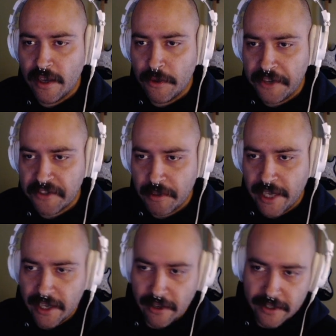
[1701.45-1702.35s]
we have some
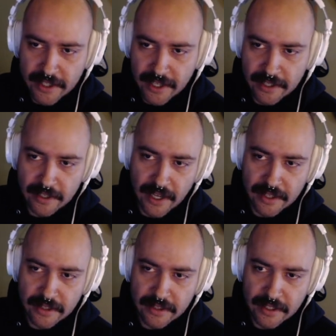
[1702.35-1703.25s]
LiDAR inside,
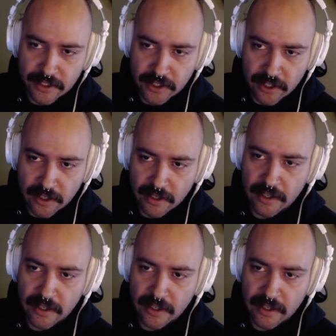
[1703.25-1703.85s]
and these are